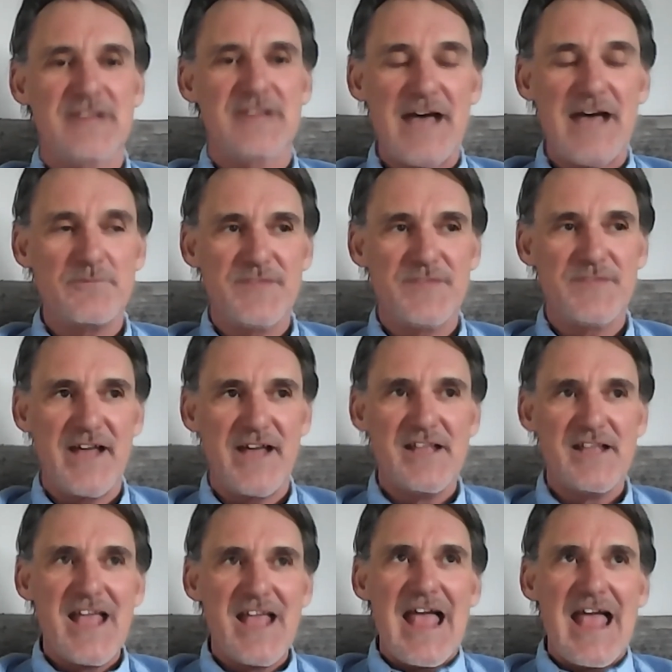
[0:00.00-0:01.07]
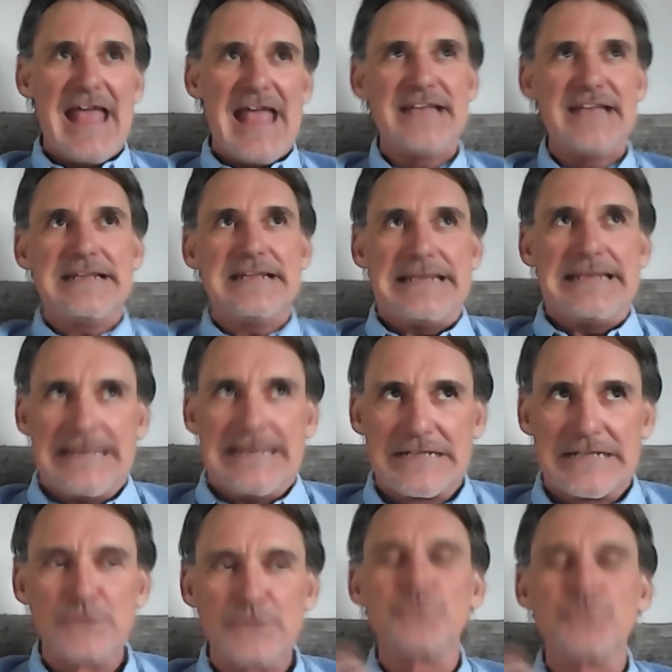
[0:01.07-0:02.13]
That and
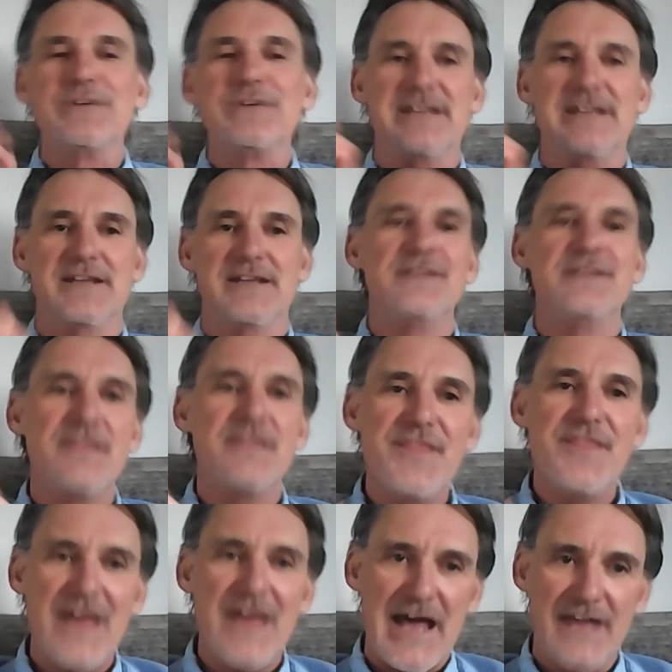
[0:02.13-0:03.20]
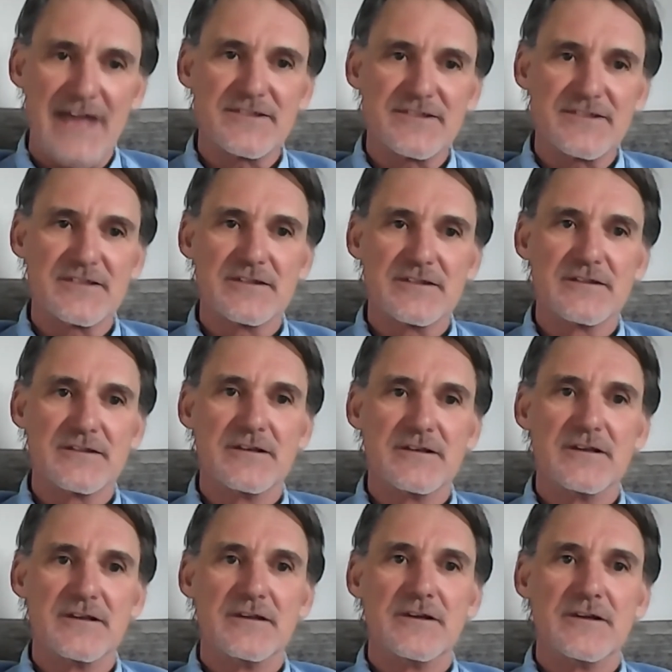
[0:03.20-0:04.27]
hearing that
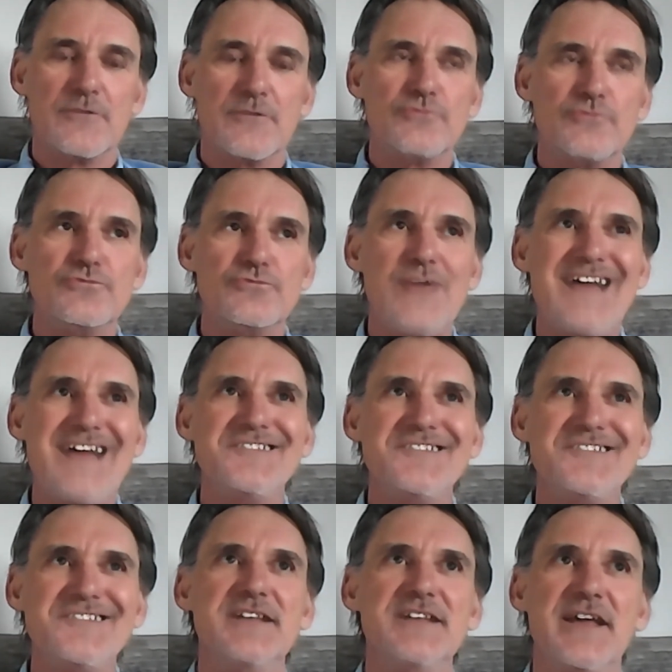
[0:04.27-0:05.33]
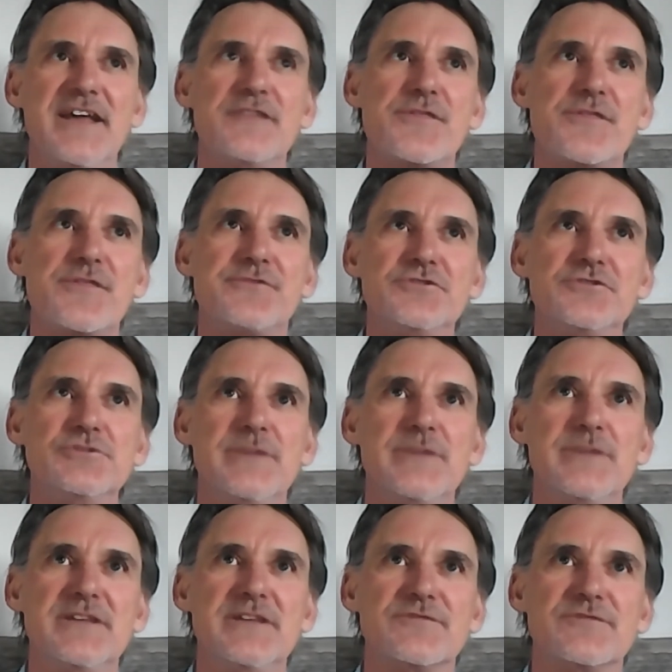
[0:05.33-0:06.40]
resonate through
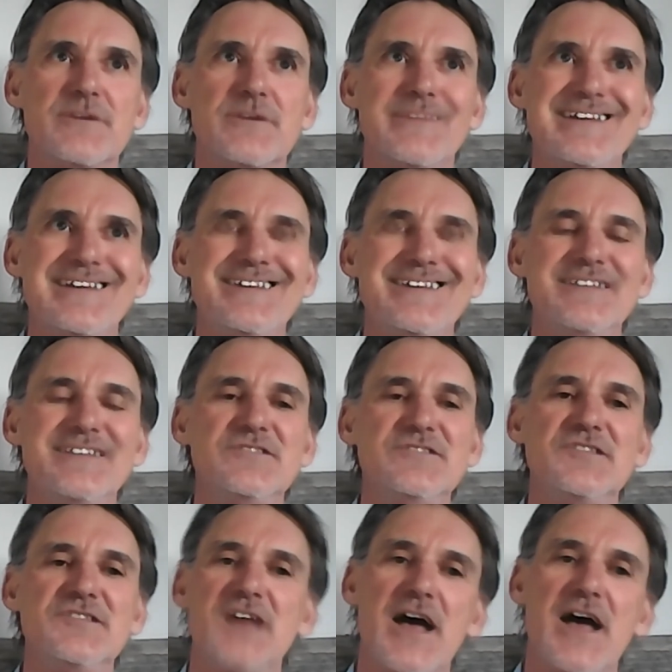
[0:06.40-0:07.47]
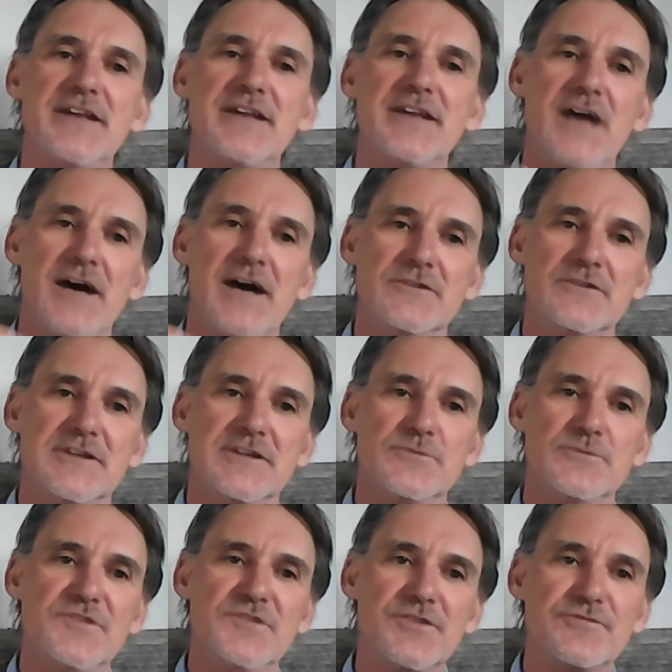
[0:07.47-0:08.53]
me from the inside out. It
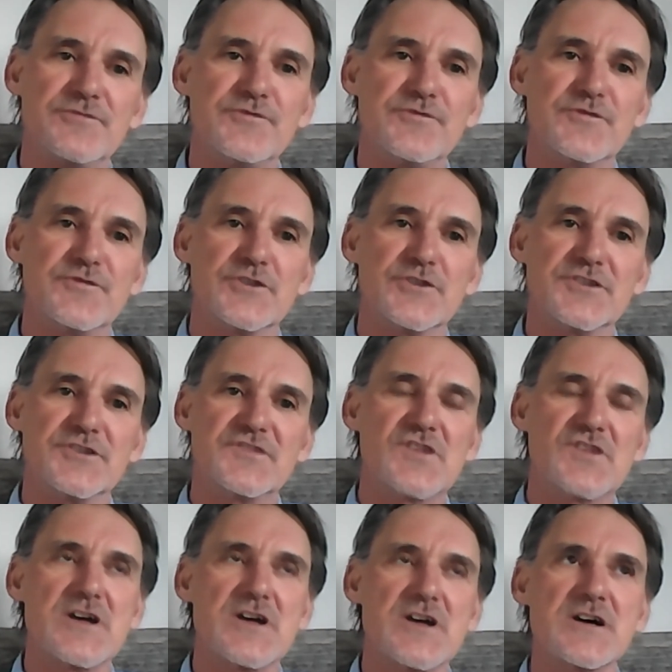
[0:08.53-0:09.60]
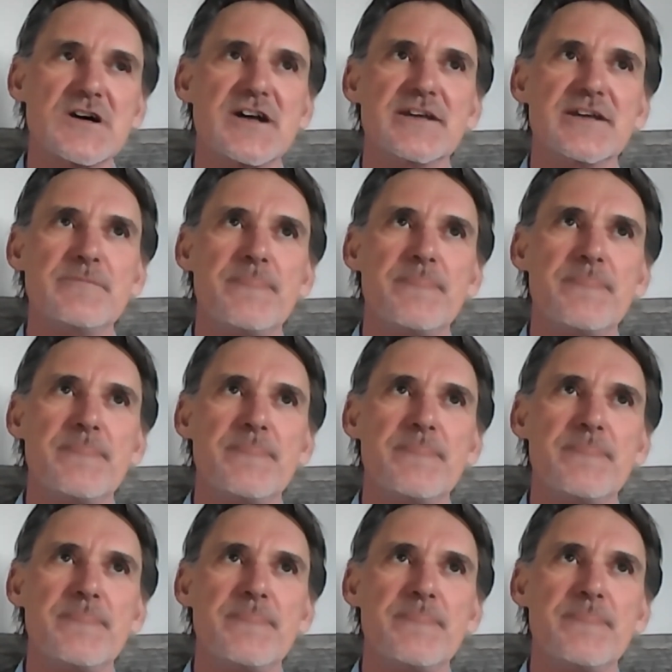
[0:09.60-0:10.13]
was the first time